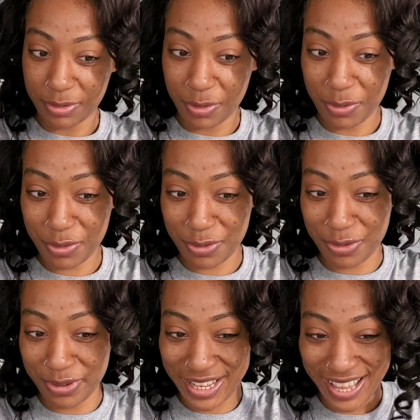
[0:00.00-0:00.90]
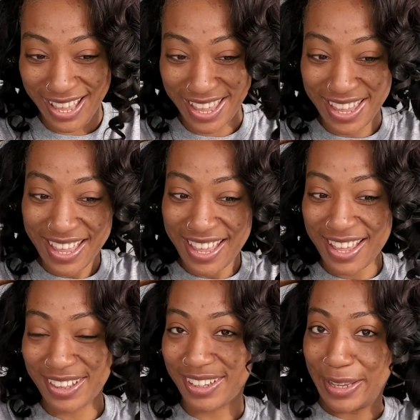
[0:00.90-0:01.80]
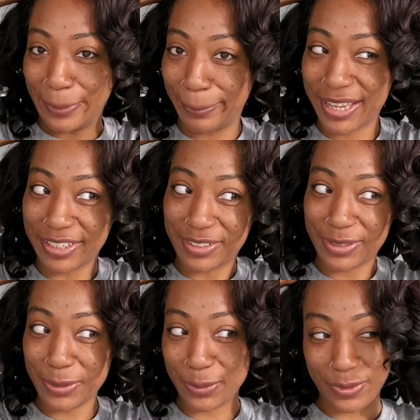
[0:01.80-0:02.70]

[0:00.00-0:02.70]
Ooh, look at Betty Soup.